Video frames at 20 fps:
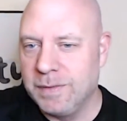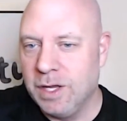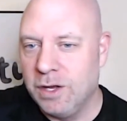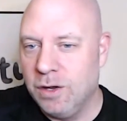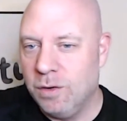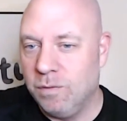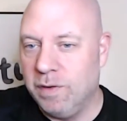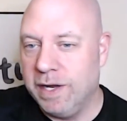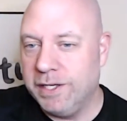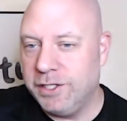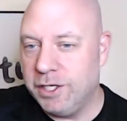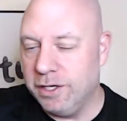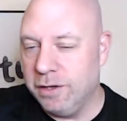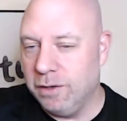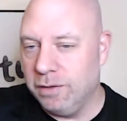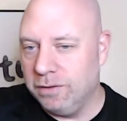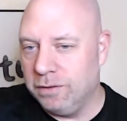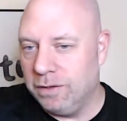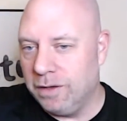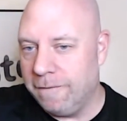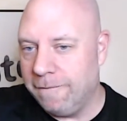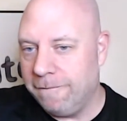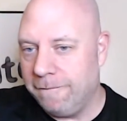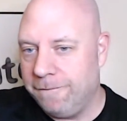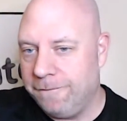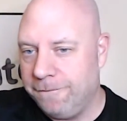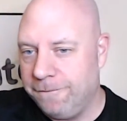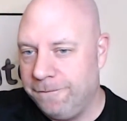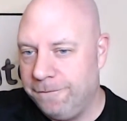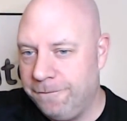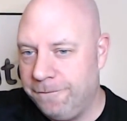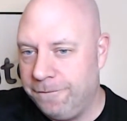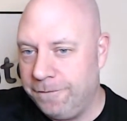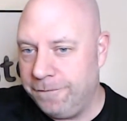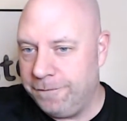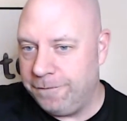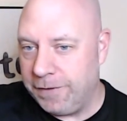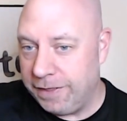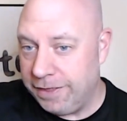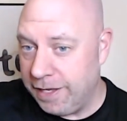Rachel
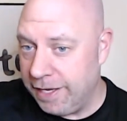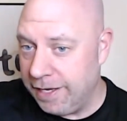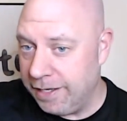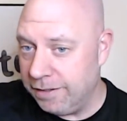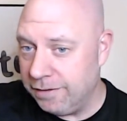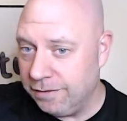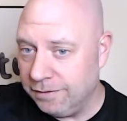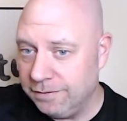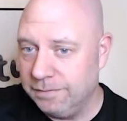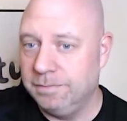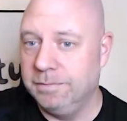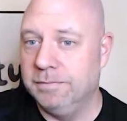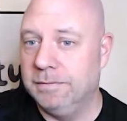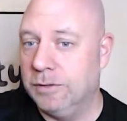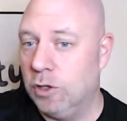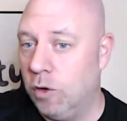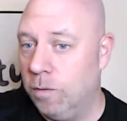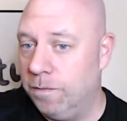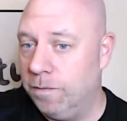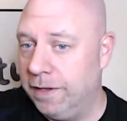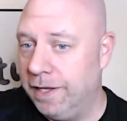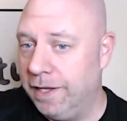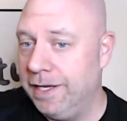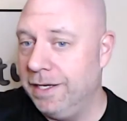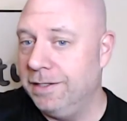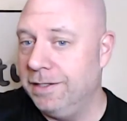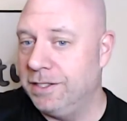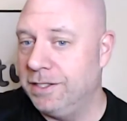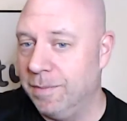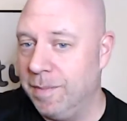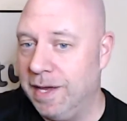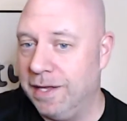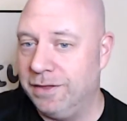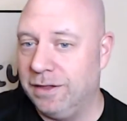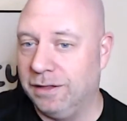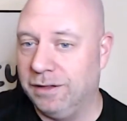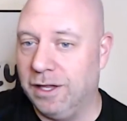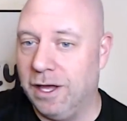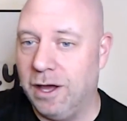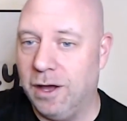Fithian, hopefully. Samantha
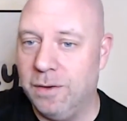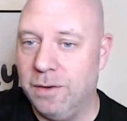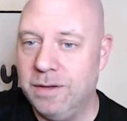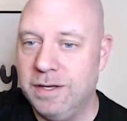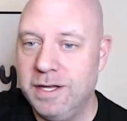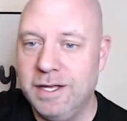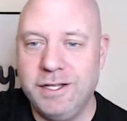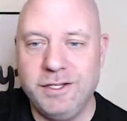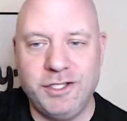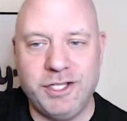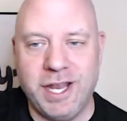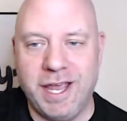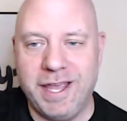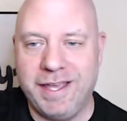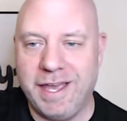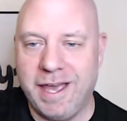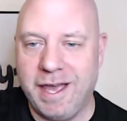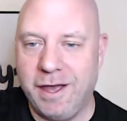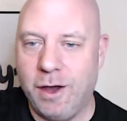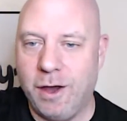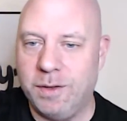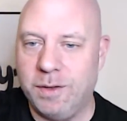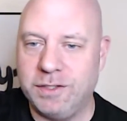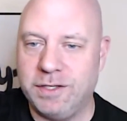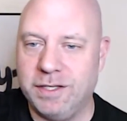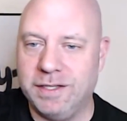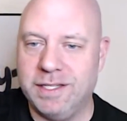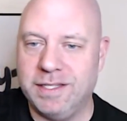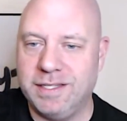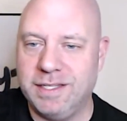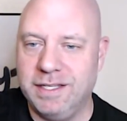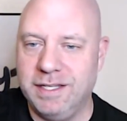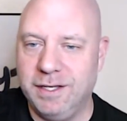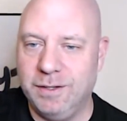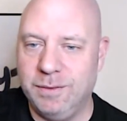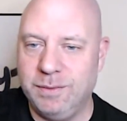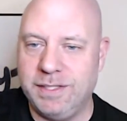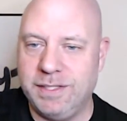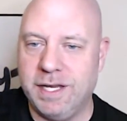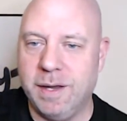Lowe. JK, always good to see
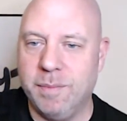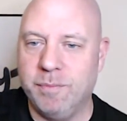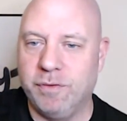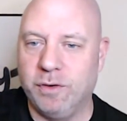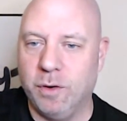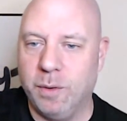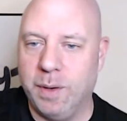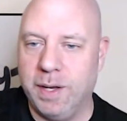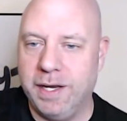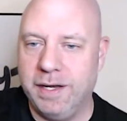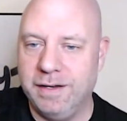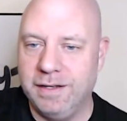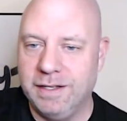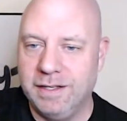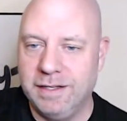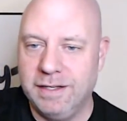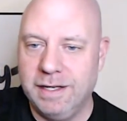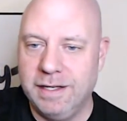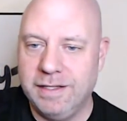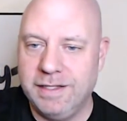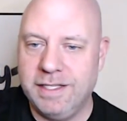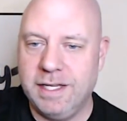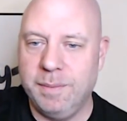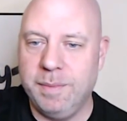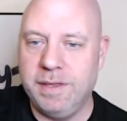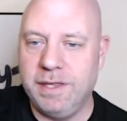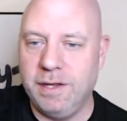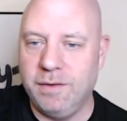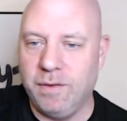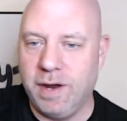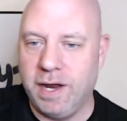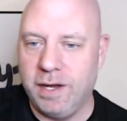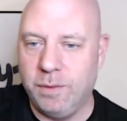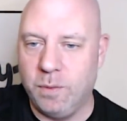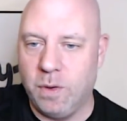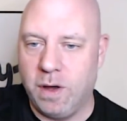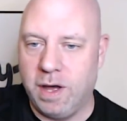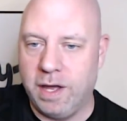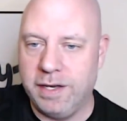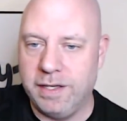you. Tim Pruitt. Timothy
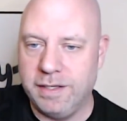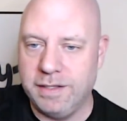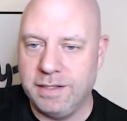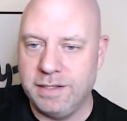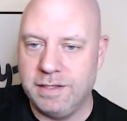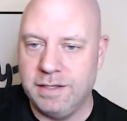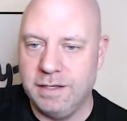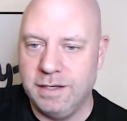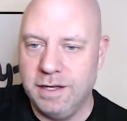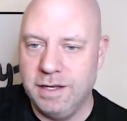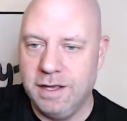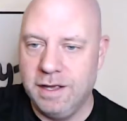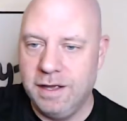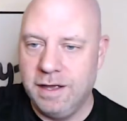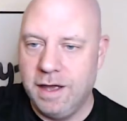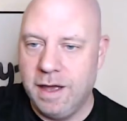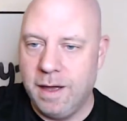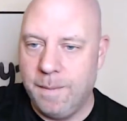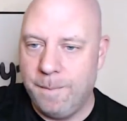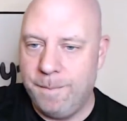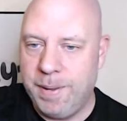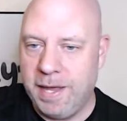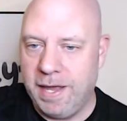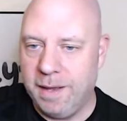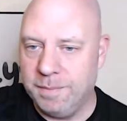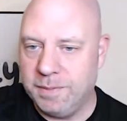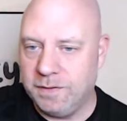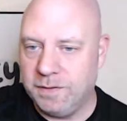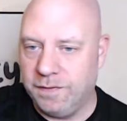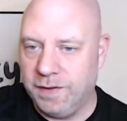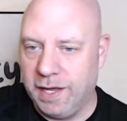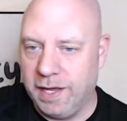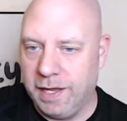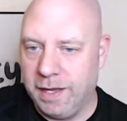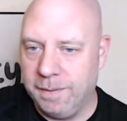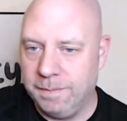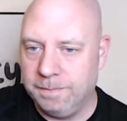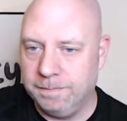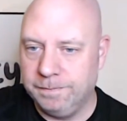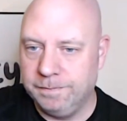Rainwaters. Pam's
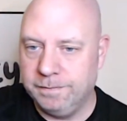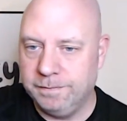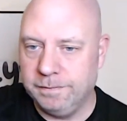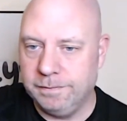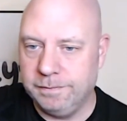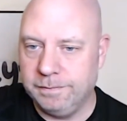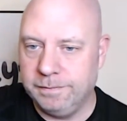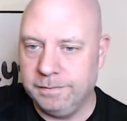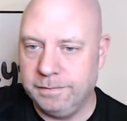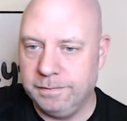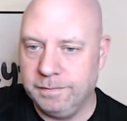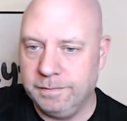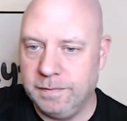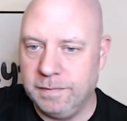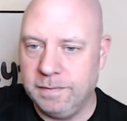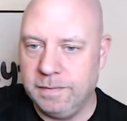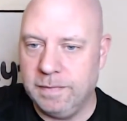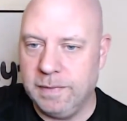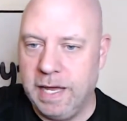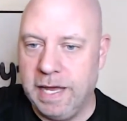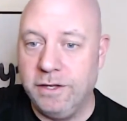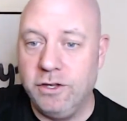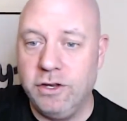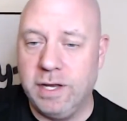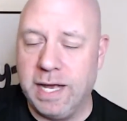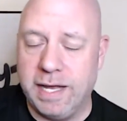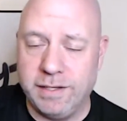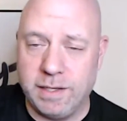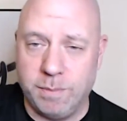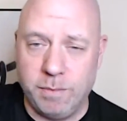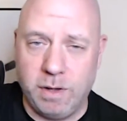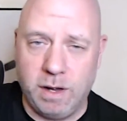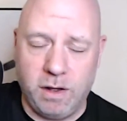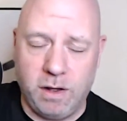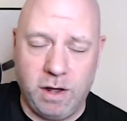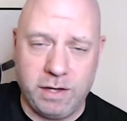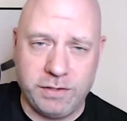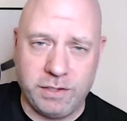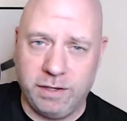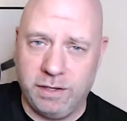fam. And you guys, I'm
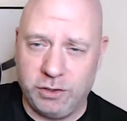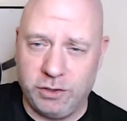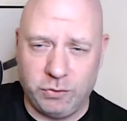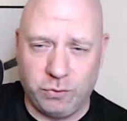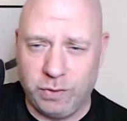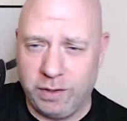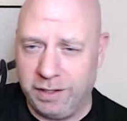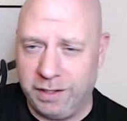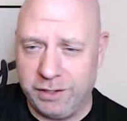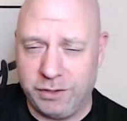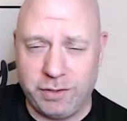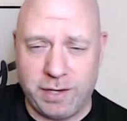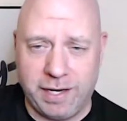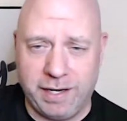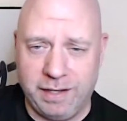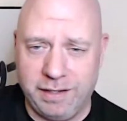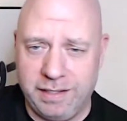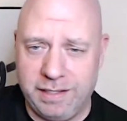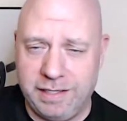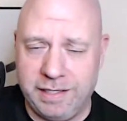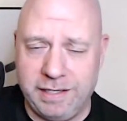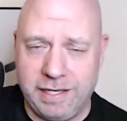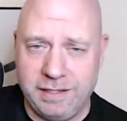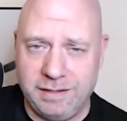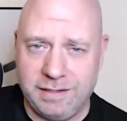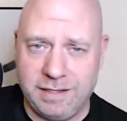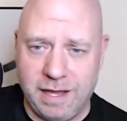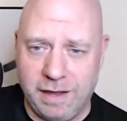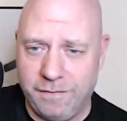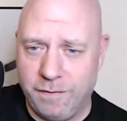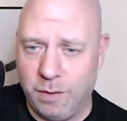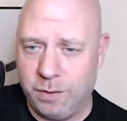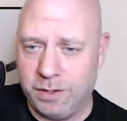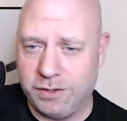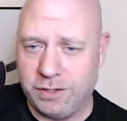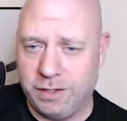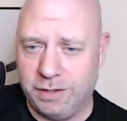also going to really try to stay focused on